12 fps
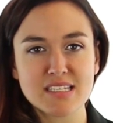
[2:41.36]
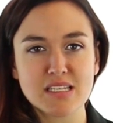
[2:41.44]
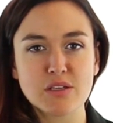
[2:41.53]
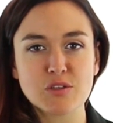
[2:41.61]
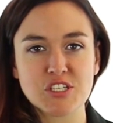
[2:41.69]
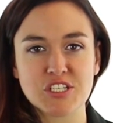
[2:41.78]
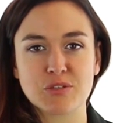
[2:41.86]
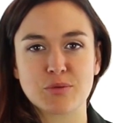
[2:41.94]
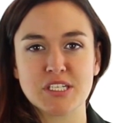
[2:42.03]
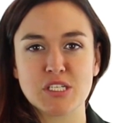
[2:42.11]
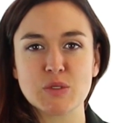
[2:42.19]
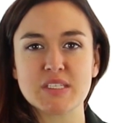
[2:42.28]
solution to
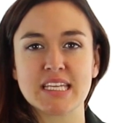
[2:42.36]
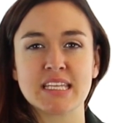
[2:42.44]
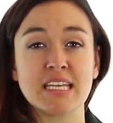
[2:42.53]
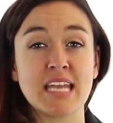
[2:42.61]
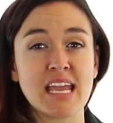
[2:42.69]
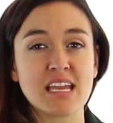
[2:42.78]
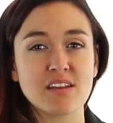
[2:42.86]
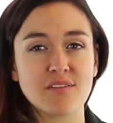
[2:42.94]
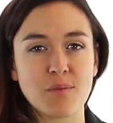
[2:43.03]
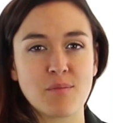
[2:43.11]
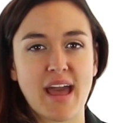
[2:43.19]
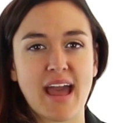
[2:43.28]
reducing the negative
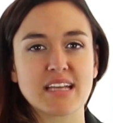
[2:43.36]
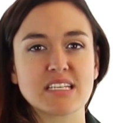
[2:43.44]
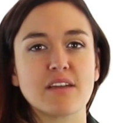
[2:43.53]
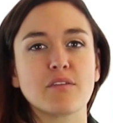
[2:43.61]
impact